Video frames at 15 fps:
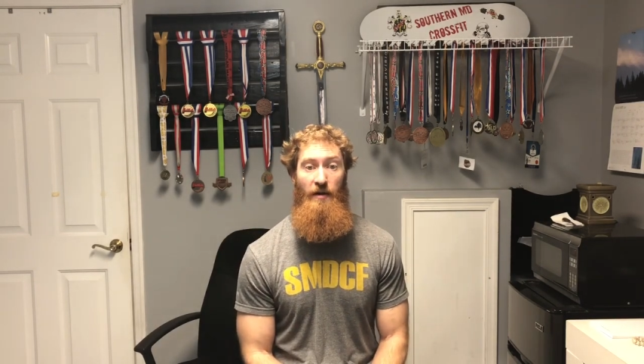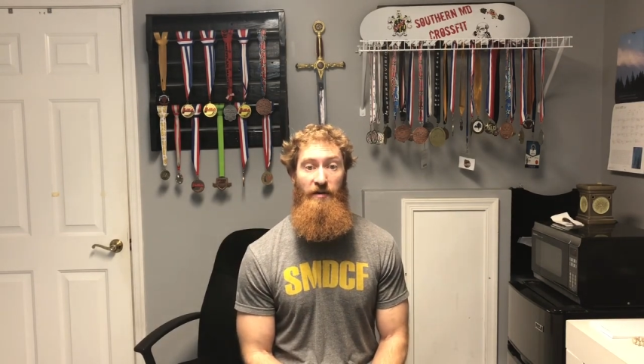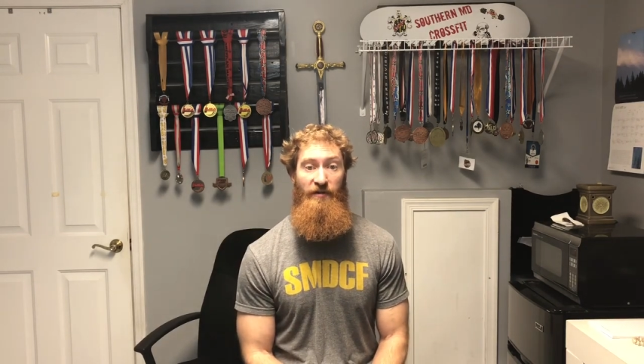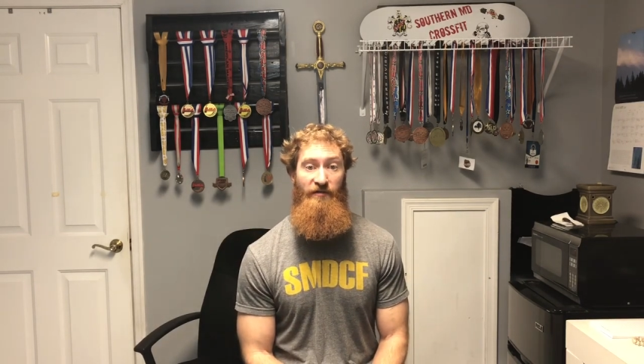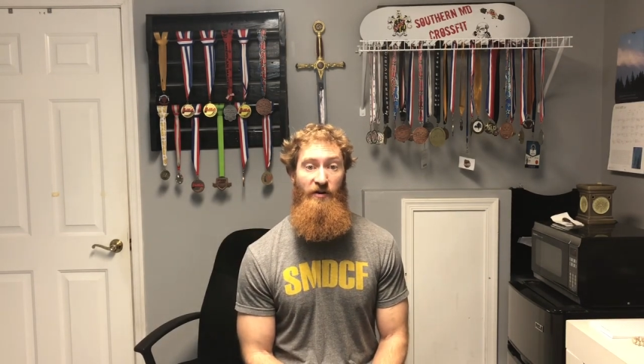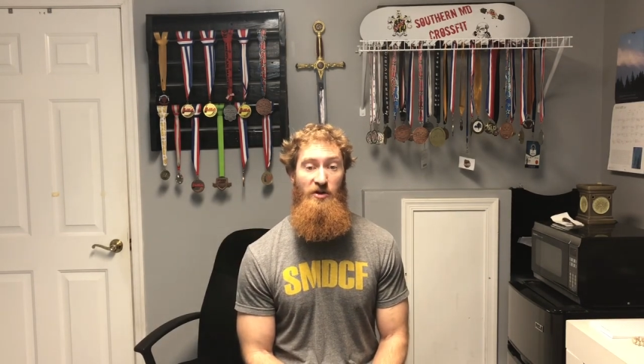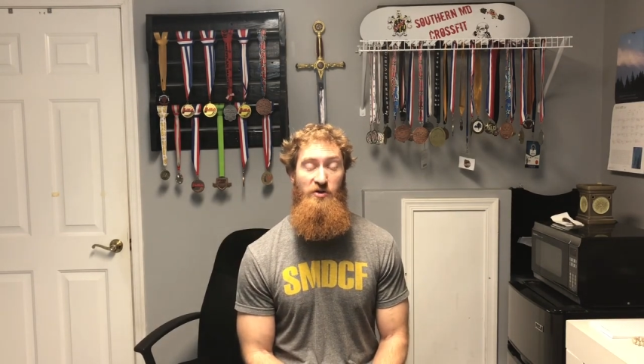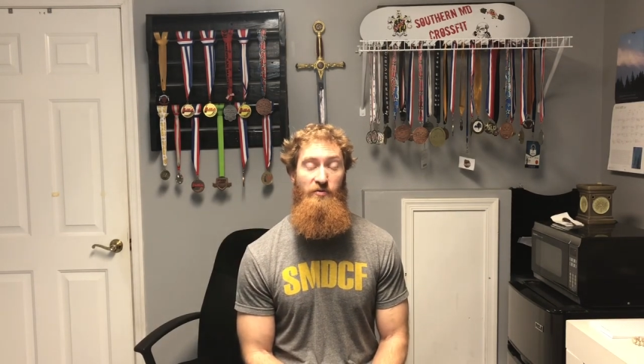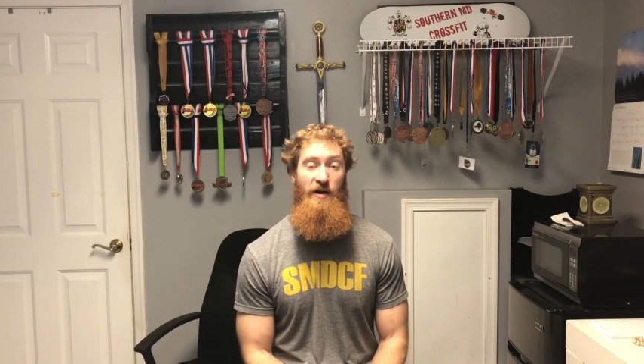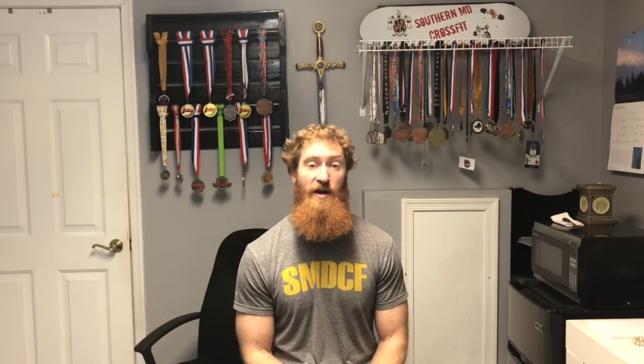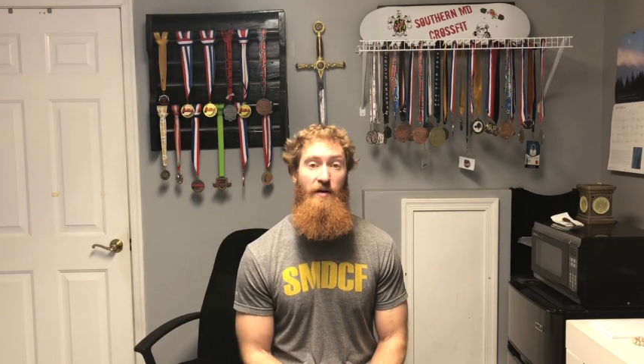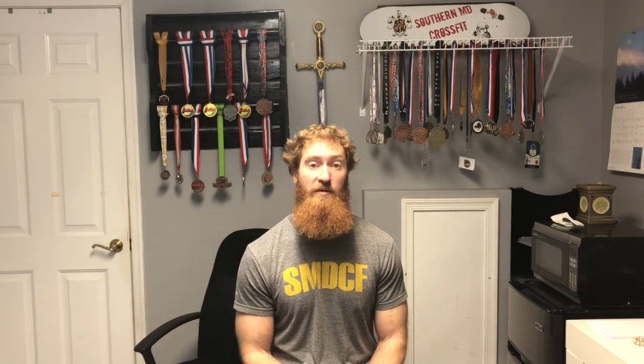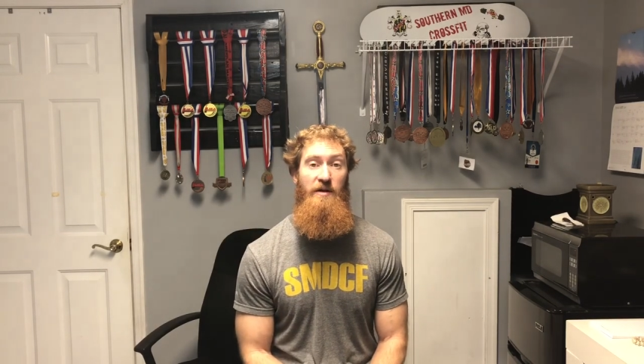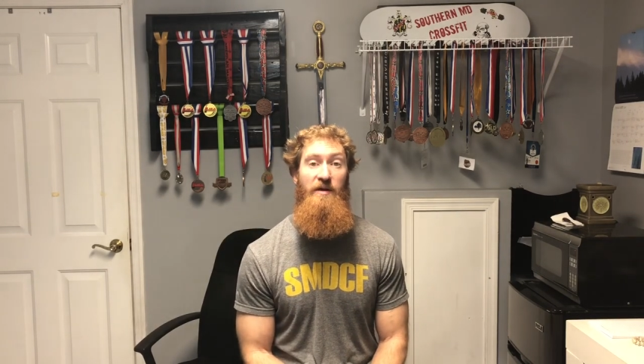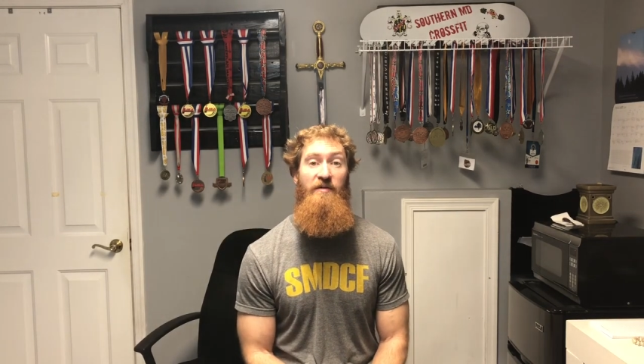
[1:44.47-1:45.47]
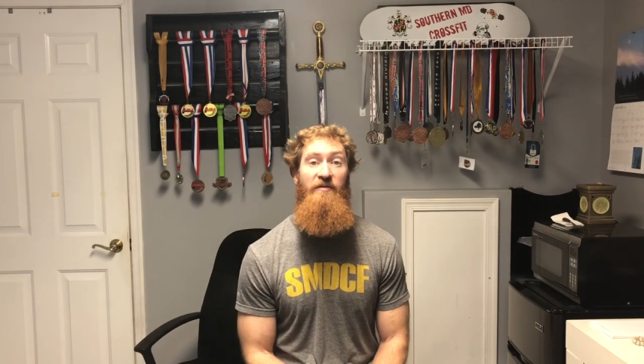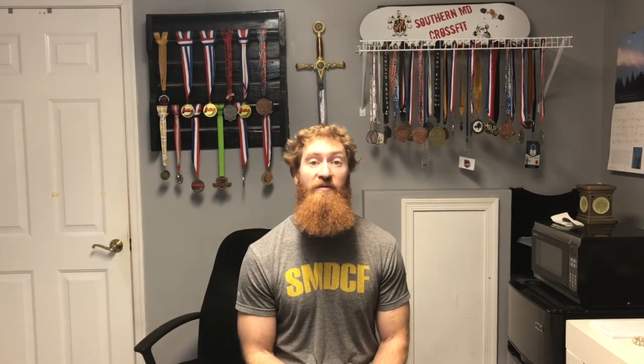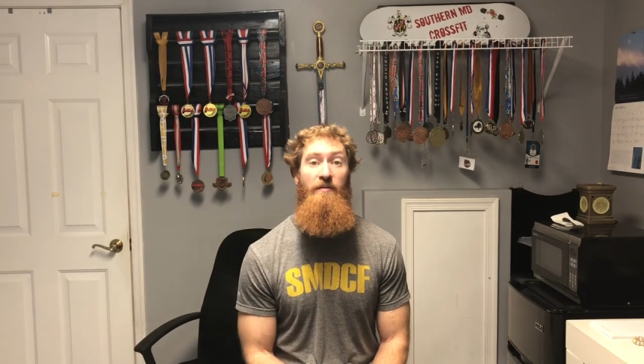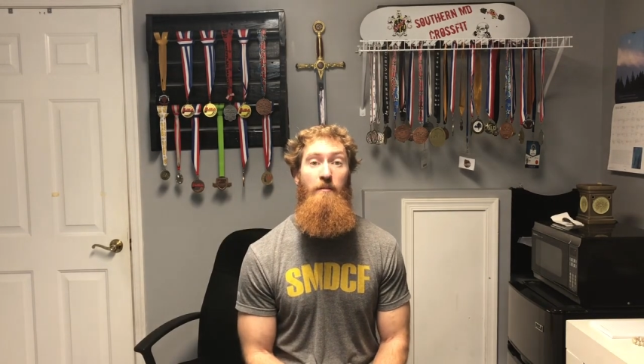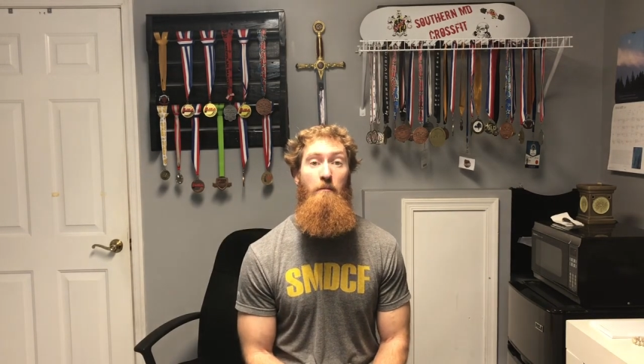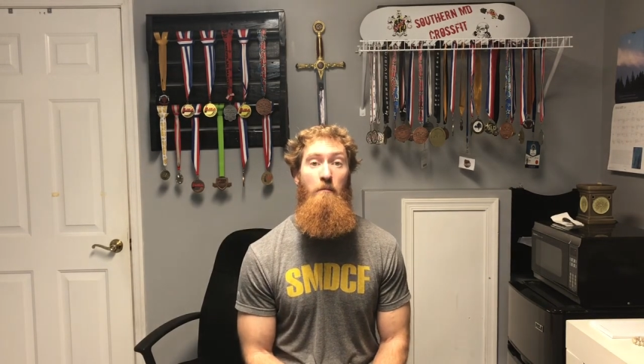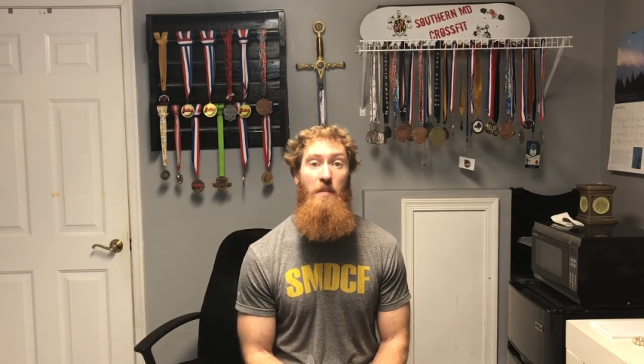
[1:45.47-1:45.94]
the first round
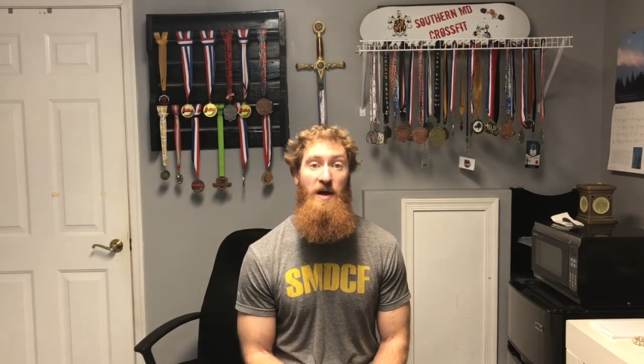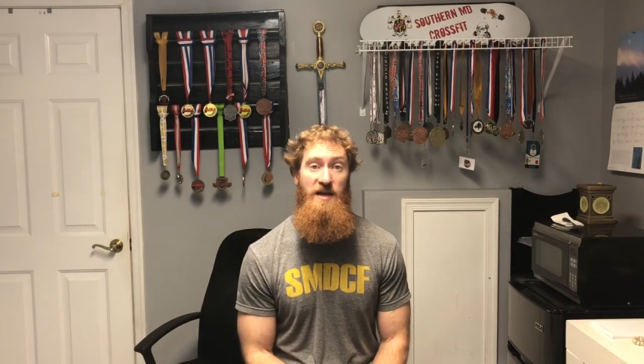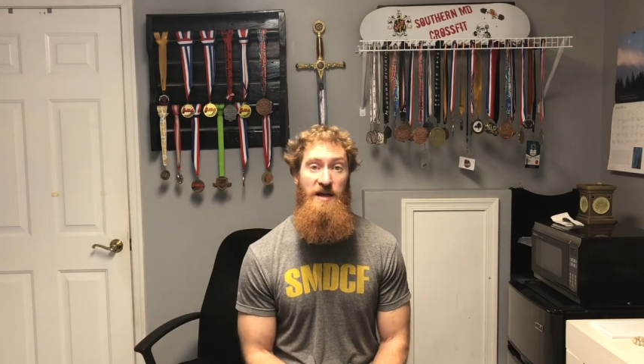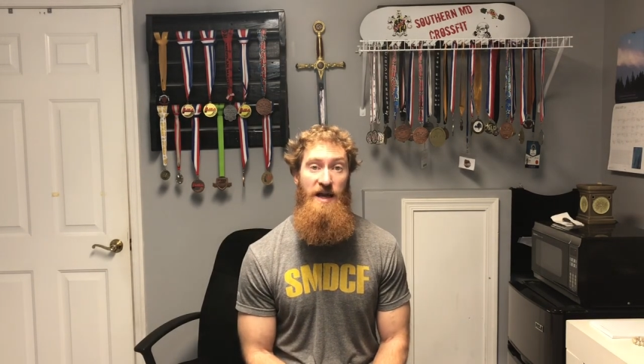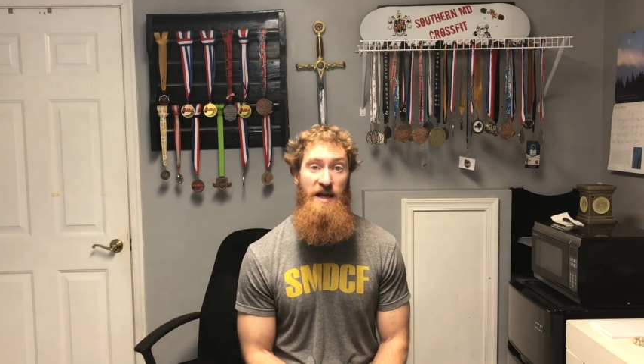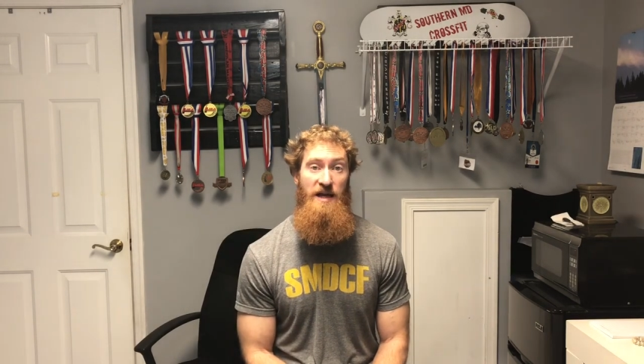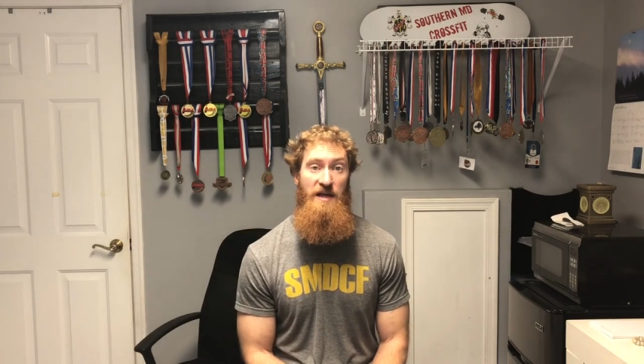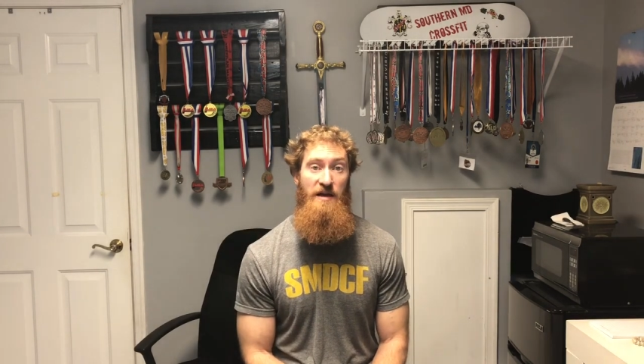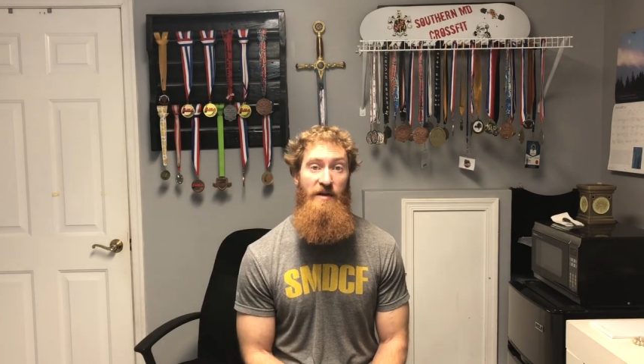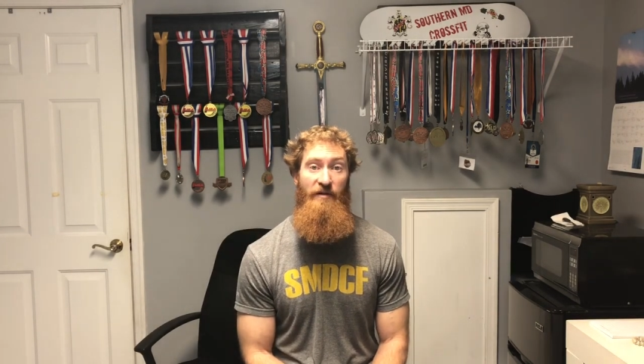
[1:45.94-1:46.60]
Monday,